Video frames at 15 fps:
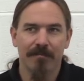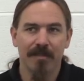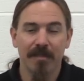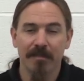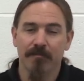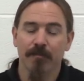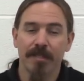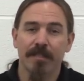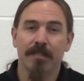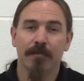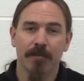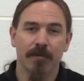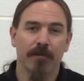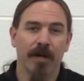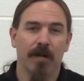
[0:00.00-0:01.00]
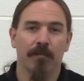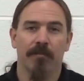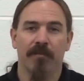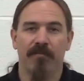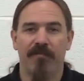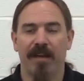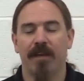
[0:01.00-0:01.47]
does reasonably well,
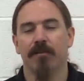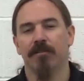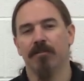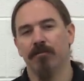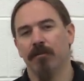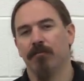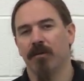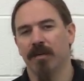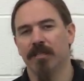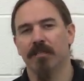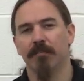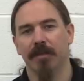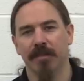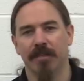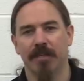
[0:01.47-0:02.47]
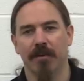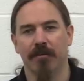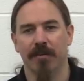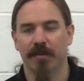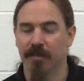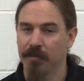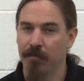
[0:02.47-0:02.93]
but fails to impress the
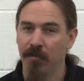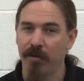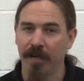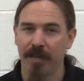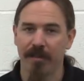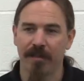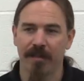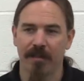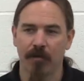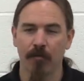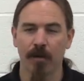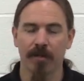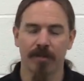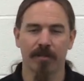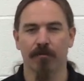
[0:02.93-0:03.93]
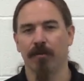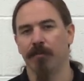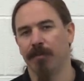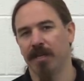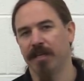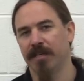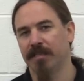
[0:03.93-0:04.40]
military to the point that they're willing to
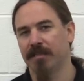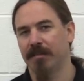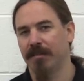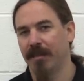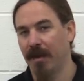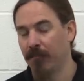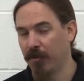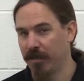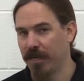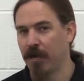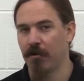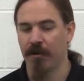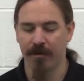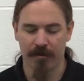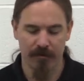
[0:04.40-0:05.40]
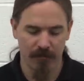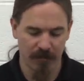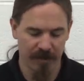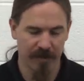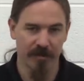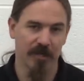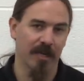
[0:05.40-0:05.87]
replace the M one Garand
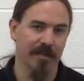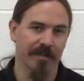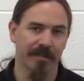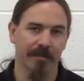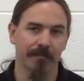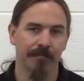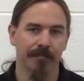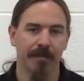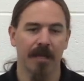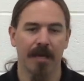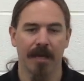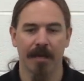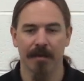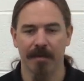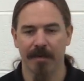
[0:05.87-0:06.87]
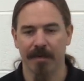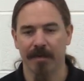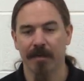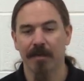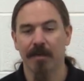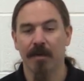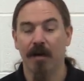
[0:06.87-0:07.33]
with the Johnson. And uh,
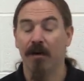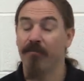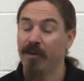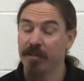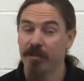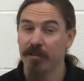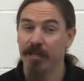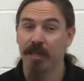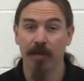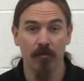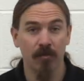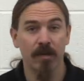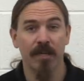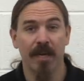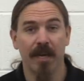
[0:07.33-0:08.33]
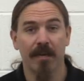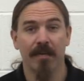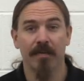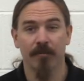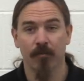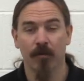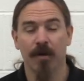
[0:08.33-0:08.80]
eventually he would get
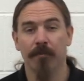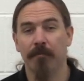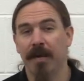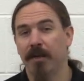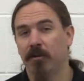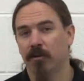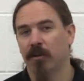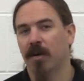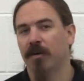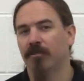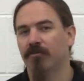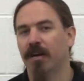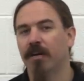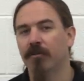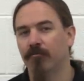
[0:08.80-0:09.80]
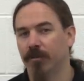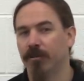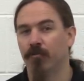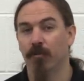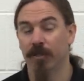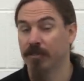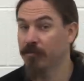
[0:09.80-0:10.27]
his one major contract,
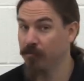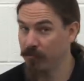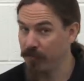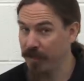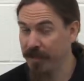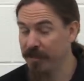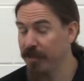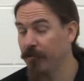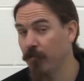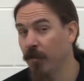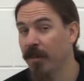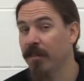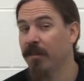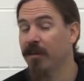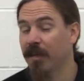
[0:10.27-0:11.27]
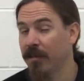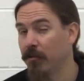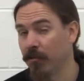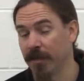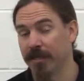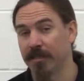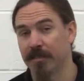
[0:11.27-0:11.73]
which was indeed with the
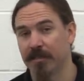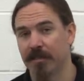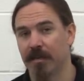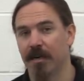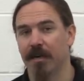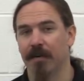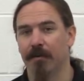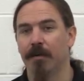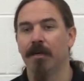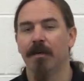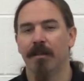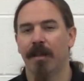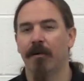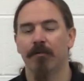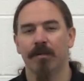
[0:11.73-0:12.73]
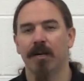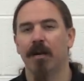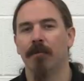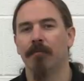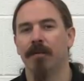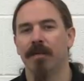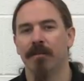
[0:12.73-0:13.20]
Netherlands. Uh, that would
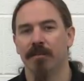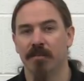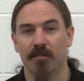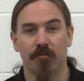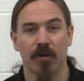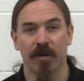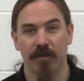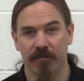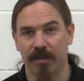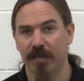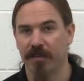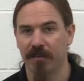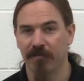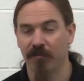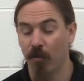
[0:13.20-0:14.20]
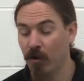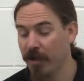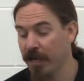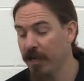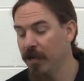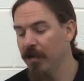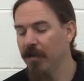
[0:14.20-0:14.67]
come in the spring of nineteen
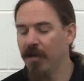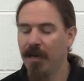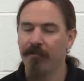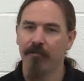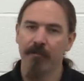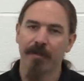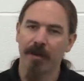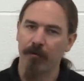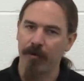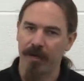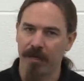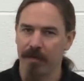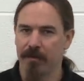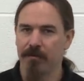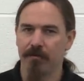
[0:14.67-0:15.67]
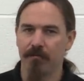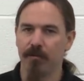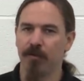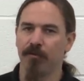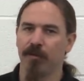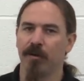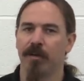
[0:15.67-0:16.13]
forty, and from there we can
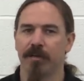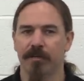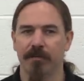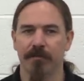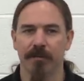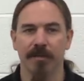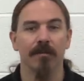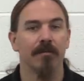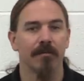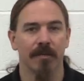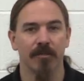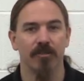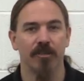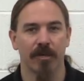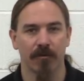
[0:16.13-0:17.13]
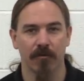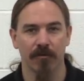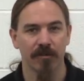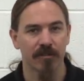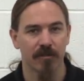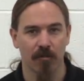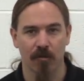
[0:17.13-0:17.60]
move along to the, the general
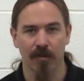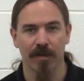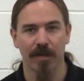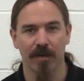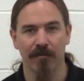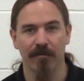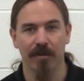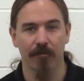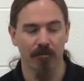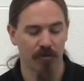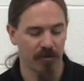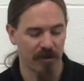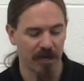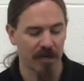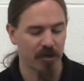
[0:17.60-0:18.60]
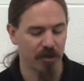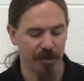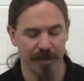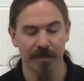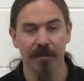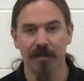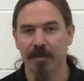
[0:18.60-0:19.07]
story of the
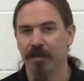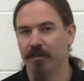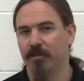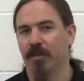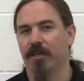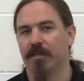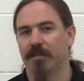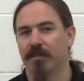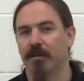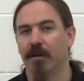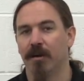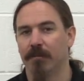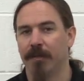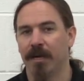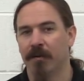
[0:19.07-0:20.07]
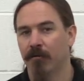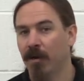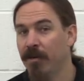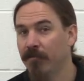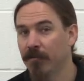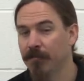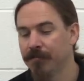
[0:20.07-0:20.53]
production Johnson automatic
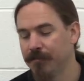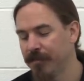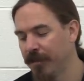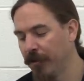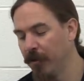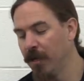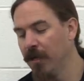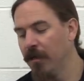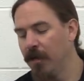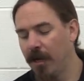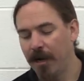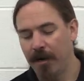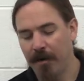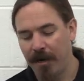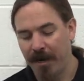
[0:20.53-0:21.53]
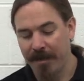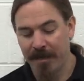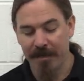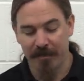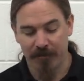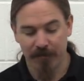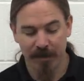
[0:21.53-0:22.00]
rifle. So uh, I
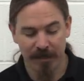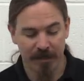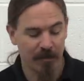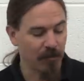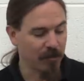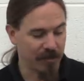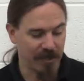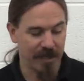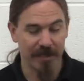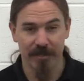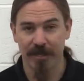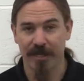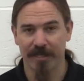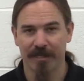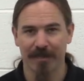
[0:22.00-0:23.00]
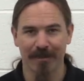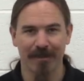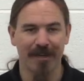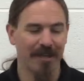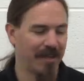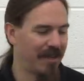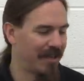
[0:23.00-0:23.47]
think it's really cool to get a chance to
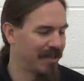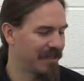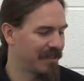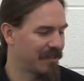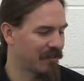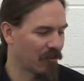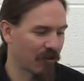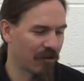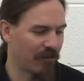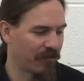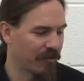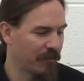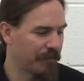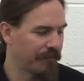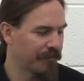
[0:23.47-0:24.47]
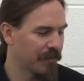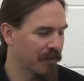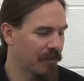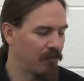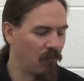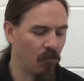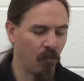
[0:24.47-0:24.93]
look at this sort of
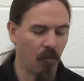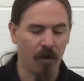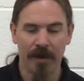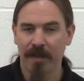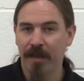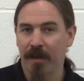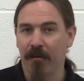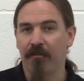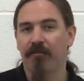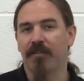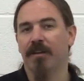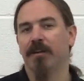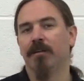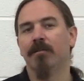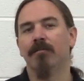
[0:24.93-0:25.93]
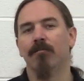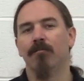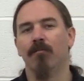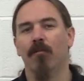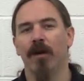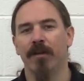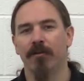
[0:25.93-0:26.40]
what if, you know,
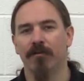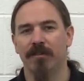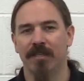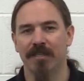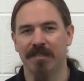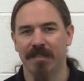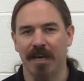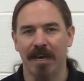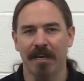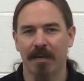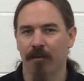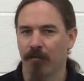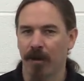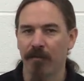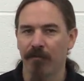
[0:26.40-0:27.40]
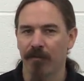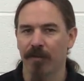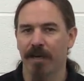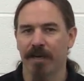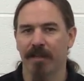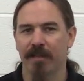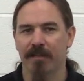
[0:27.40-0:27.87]
when you're designing a rifle
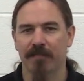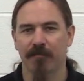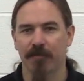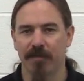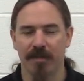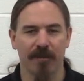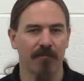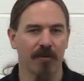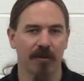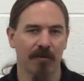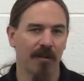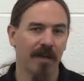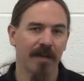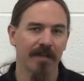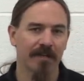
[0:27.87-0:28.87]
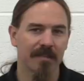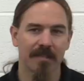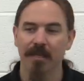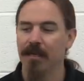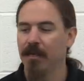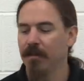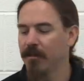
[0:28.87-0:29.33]
like this for different clients,
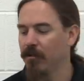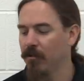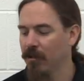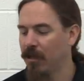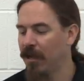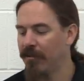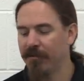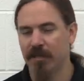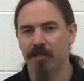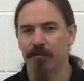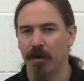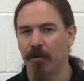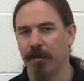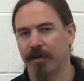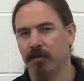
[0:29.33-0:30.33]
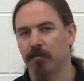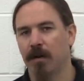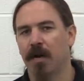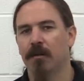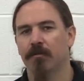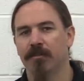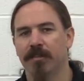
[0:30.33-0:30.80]
there are a lot of experimental
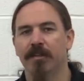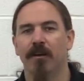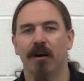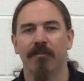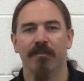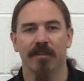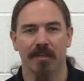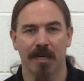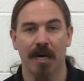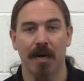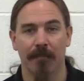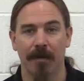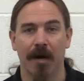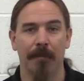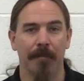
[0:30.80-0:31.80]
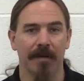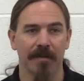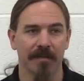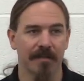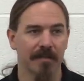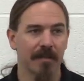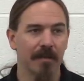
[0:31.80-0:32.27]
models that often come up
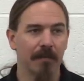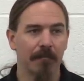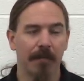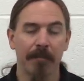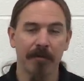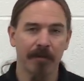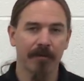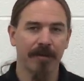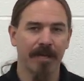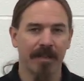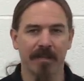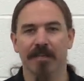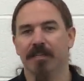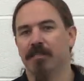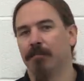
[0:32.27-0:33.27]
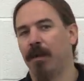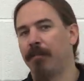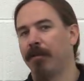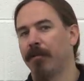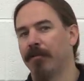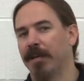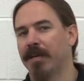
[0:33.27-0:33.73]
as maybe they'll like this, maybe
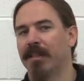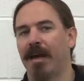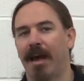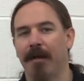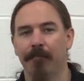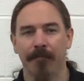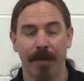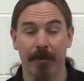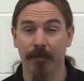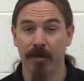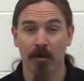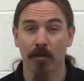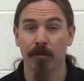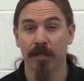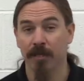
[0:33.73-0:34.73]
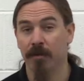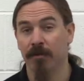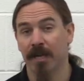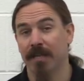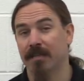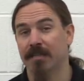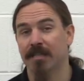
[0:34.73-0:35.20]
they'll like that. And we normally don't
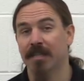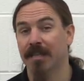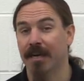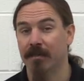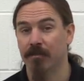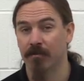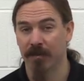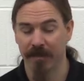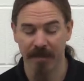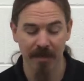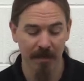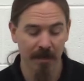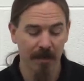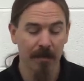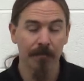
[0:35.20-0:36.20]
get to see that sort of thing.